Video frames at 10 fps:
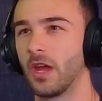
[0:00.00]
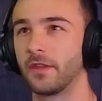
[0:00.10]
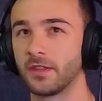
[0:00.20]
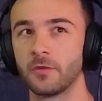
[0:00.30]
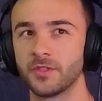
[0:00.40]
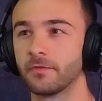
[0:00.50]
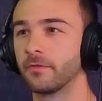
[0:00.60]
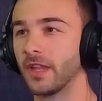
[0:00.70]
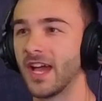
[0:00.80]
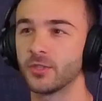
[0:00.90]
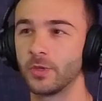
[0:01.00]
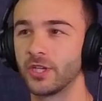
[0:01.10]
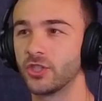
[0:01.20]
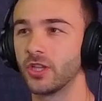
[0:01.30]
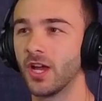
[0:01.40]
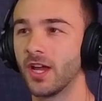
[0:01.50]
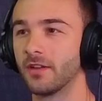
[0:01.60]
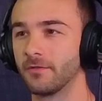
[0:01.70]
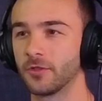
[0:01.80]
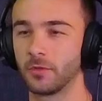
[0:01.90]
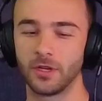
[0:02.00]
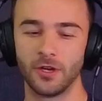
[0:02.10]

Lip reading: I think that was the last week of July, first week of